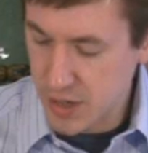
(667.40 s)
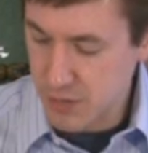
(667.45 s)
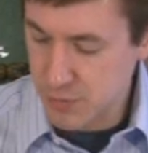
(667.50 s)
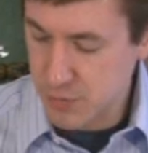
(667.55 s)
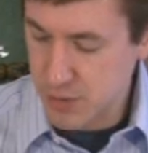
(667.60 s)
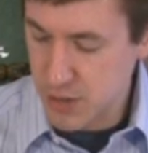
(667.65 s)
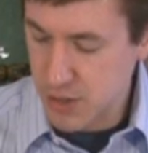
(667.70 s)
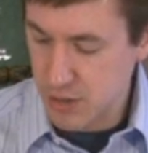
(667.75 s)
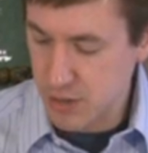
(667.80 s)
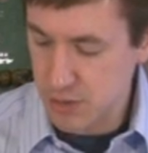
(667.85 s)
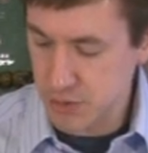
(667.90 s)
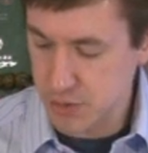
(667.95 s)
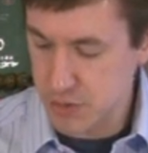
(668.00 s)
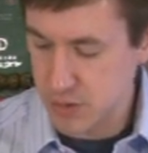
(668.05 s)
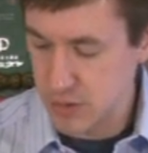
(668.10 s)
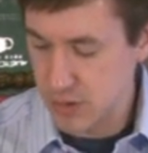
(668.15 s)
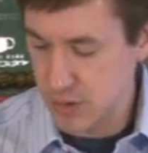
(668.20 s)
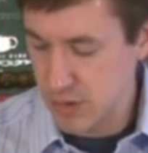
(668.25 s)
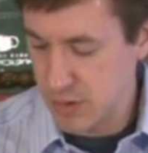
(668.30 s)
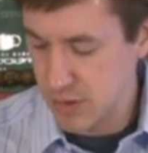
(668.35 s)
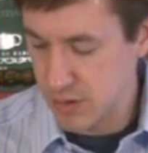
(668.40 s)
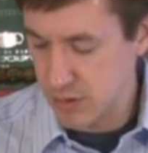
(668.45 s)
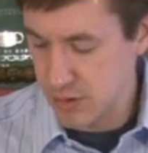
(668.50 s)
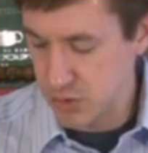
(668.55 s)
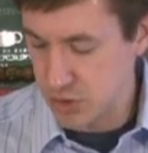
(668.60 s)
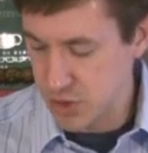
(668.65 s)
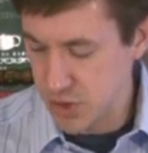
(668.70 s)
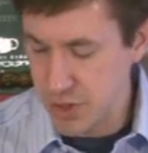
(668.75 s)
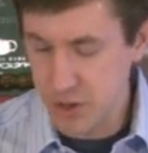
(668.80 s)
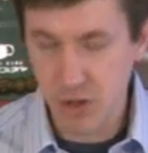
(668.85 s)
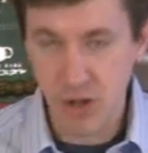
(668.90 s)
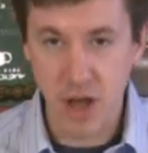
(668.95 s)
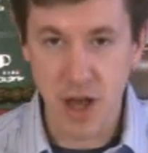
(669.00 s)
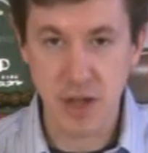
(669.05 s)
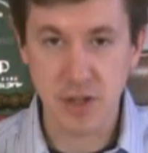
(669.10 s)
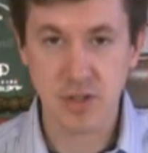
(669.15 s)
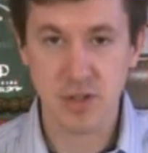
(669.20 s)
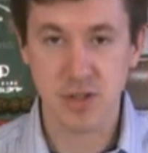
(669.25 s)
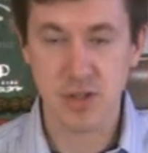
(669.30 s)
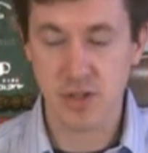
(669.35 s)
of colors, gentle
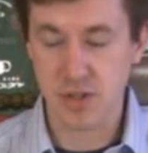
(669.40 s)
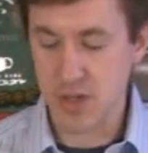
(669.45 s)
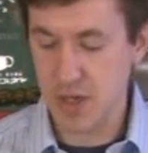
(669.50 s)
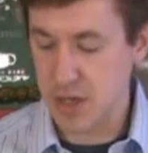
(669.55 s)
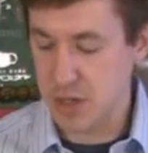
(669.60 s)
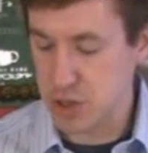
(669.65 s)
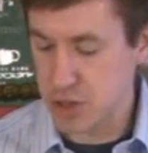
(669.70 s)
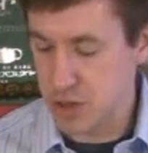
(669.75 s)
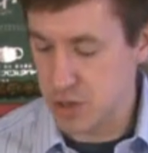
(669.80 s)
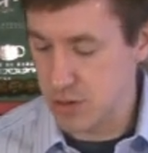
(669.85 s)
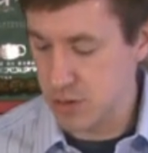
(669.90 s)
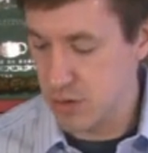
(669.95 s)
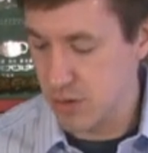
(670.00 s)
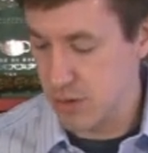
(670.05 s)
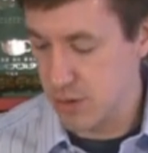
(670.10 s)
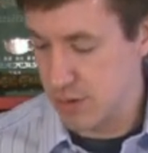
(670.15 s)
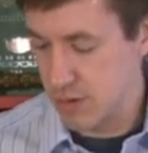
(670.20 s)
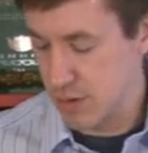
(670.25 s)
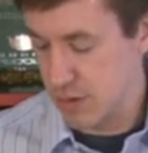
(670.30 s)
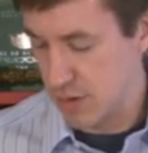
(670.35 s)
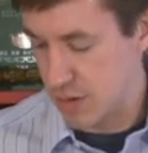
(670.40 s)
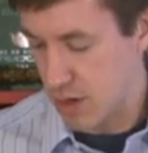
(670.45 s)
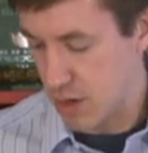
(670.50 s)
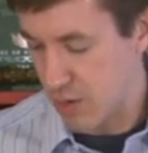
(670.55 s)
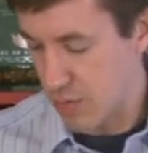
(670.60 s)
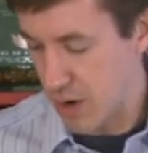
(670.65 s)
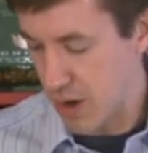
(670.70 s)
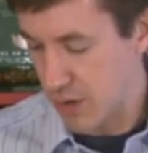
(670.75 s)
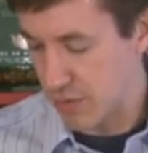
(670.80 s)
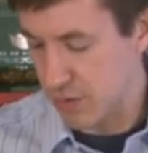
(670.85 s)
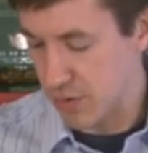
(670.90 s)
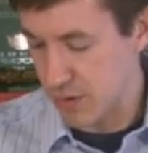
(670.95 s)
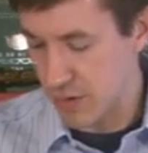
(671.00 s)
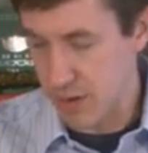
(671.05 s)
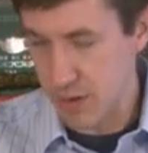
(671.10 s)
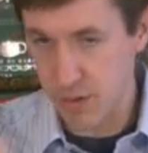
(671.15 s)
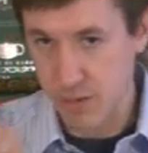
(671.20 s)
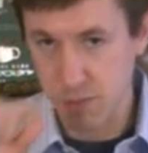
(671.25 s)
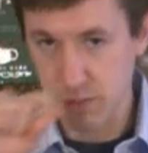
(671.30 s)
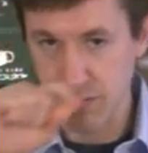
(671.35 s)
oxidization around
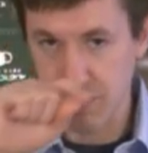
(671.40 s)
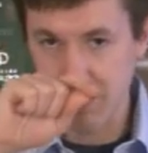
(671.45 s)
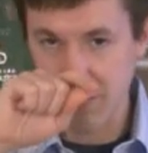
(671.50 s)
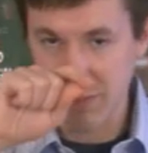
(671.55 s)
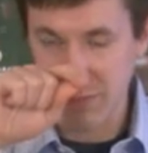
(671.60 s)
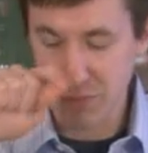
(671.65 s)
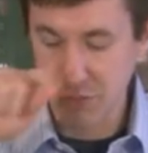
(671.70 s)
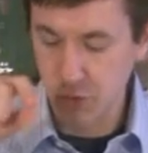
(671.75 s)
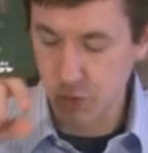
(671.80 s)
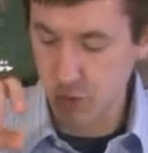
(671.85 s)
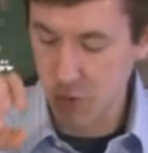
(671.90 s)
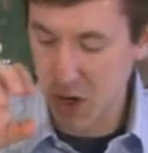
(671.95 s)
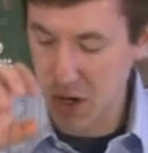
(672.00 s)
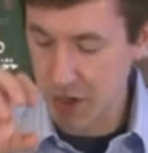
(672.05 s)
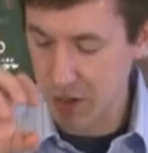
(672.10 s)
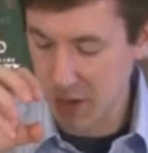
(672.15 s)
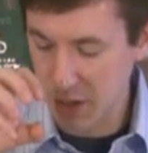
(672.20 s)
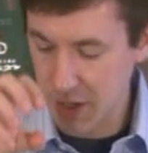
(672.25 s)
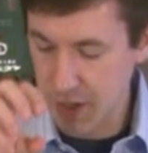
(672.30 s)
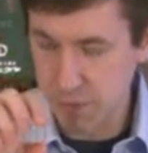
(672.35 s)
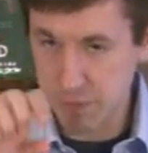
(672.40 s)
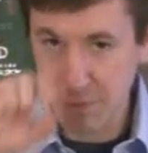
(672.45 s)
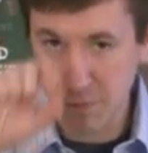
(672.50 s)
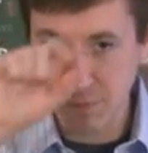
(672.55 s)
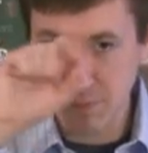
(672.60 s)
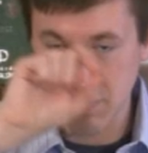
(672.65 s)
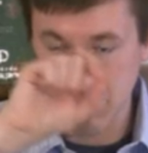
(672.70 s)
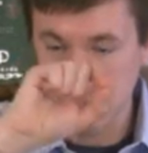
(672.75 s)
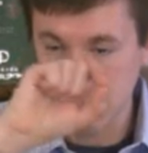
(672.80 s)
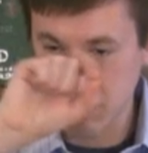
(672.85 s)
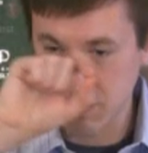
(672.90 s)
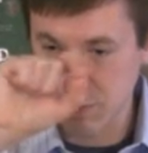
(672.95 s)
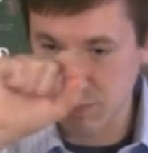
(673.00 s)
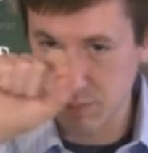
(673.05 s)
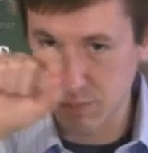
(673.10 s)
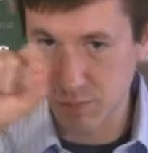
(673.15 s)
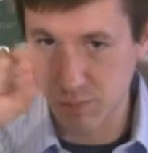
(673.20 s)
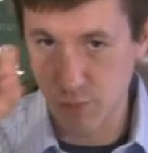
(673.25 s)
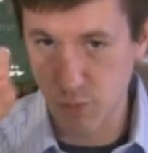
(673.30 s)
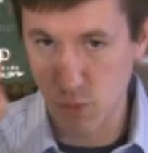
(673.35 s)
the green leaf,
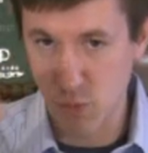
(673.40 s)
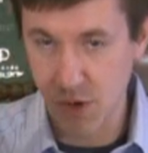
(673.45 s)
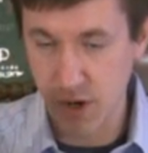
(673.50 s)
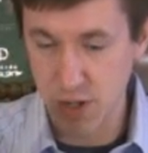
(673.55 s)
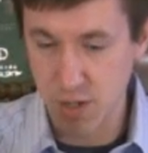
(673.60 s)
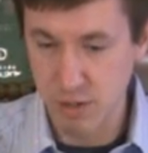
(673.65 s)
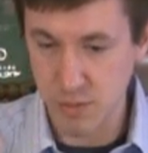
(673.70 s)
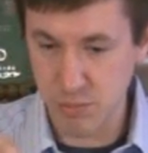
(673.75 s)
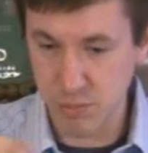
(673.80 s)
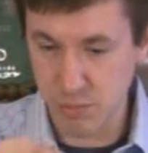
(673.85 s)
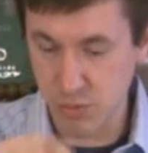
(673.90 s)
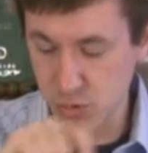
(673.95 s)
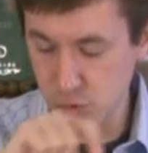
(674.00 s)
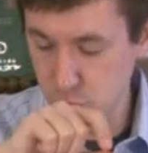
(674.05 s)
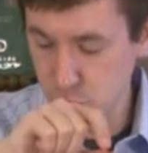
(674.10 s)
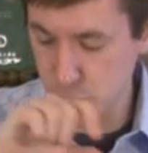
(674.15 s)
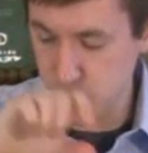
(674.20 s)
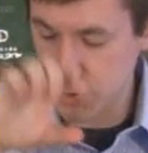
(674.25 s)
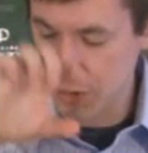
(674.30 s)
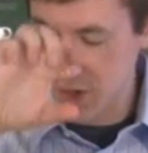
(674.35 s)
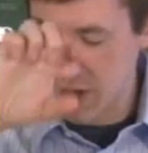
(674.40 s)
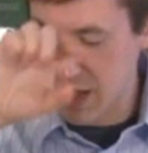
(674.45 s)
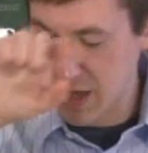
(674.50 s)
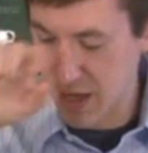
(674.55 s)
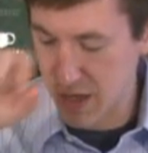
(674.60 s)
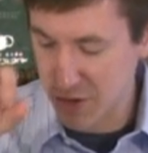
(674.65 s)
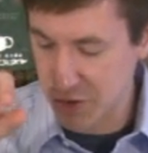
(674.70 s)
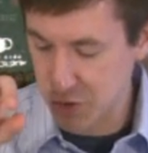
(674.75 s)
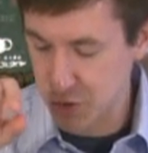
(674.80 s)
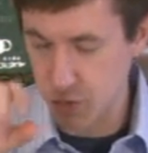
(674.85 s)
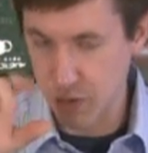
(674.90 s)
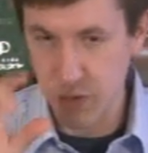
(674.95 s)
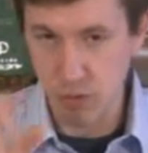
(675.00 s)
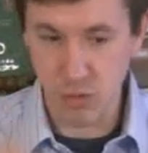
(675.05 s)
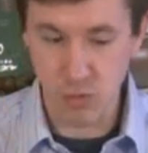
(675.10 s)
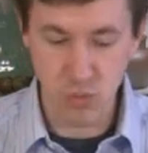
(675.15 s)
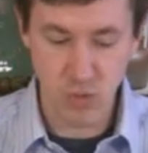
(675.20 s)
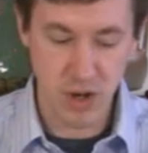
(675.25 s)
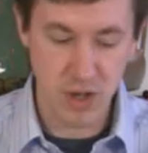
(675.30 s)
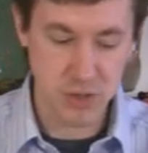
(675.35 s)
bruised edge with
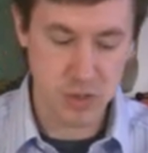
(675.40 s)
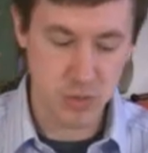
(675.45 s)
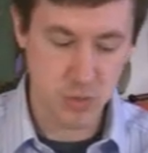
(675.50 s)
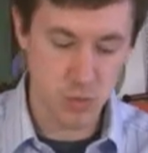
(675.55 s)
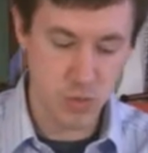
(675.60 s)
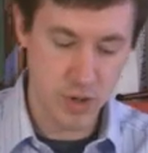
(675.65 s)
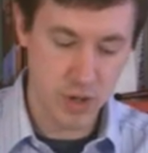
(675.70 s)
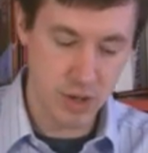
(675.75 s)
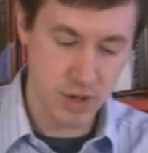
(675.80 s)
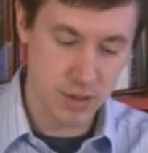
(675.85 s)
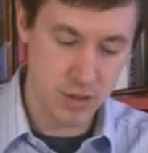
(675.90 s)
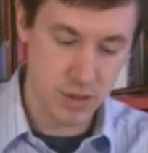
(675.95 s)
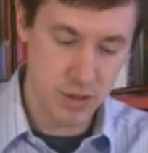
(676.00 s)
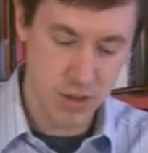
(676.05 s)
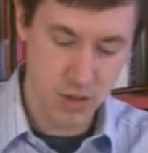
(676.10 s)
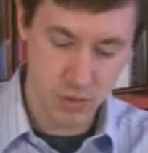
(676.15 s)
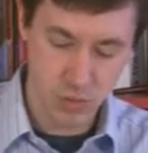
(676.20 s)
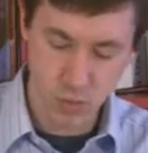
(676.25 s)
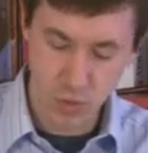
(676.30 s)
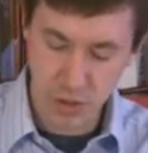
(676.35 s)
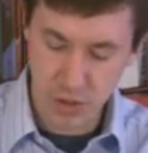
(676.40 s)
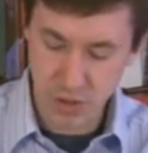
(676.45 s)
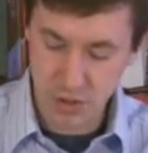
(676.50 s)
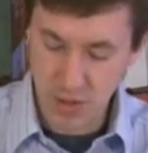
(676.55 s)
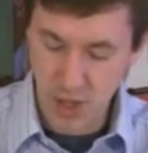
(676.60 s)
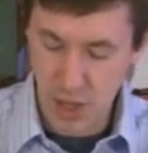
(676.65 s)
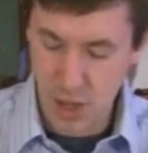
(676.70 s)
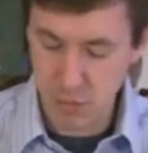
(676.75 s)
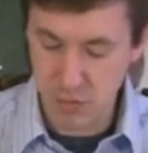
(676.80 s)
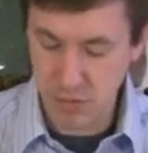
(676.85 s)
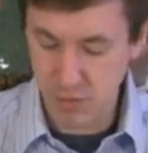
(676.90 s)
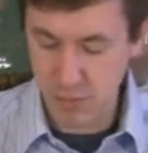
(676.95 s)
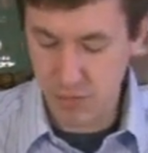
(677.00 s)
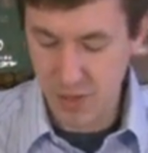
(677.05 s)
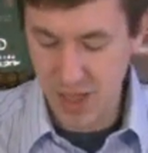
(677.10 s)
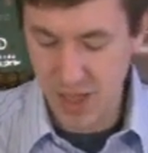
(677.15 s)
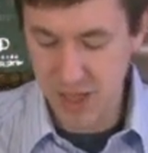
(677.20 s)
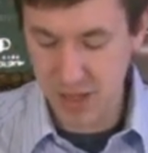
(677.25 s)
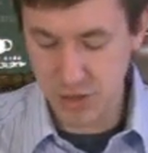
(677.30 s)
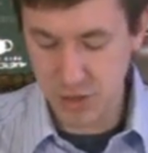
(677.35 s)
a rust type of
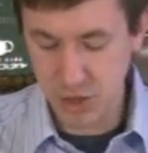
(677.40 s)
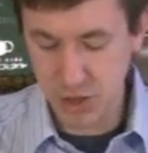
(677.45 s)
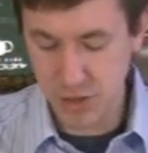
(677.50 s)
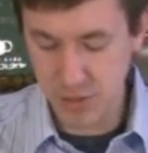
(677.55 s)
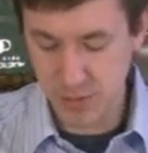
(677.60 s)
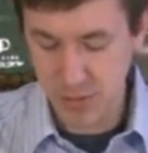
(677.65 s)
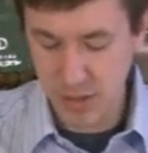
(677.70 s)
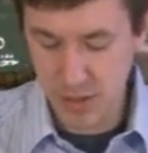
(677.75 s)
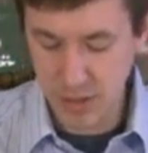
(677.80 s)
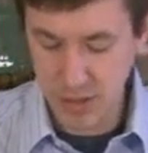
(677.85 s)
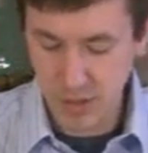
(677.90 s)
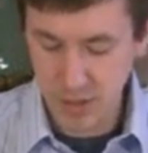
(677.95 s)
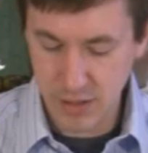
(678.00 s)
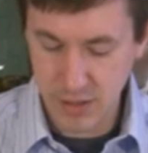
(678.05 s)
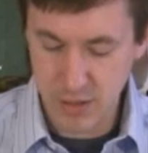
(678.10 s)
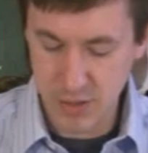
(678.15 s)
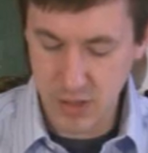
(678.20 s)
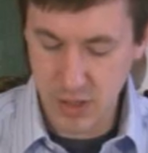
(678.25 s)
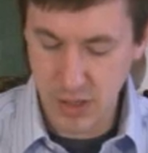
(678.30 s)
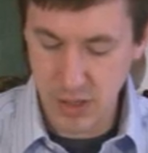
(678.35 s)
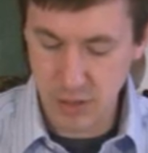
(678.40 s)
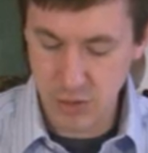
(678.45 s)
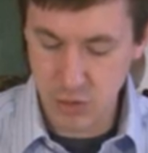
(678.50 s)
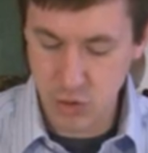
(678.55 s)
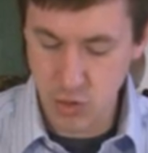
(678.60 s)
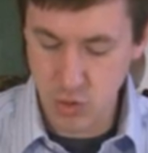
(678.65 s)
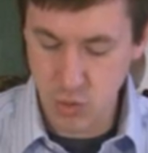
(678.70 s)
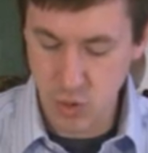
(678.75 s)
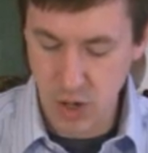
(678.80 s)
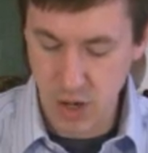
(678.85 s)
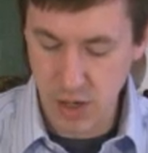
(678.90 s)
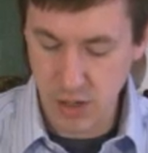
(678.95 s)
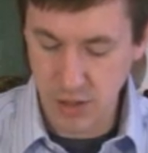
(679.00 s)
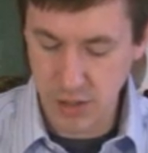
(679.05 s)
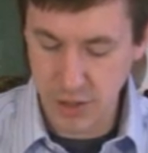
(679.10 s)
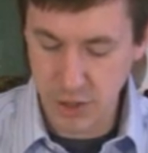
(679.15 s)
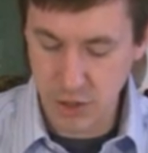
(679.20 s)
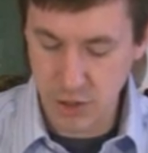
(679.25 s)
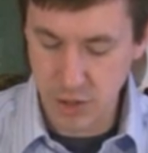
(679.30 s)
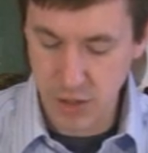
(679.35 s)
edge. Let's get into our
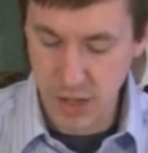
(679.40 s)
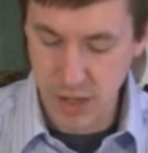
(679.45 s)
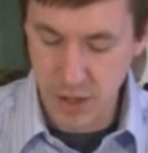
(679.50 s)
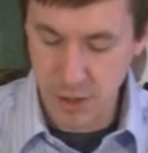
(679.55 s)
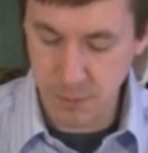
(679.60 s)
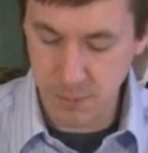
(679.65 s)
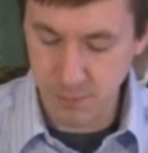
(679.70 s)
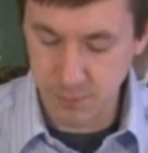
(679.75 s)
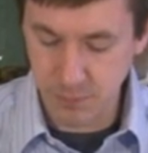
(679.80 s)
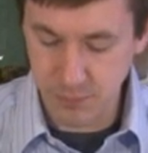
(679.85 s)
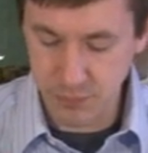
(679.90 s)
liquor now.